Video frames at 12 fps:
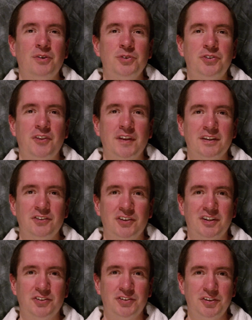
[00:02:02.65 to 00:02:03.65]
those things
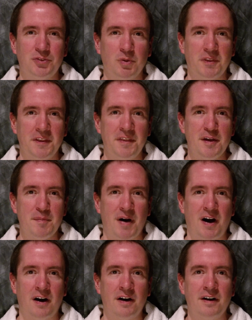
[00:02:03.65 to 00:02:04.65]
that exist within them
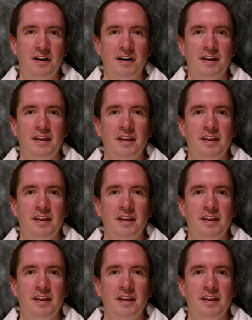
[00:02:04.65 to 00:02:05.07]
are,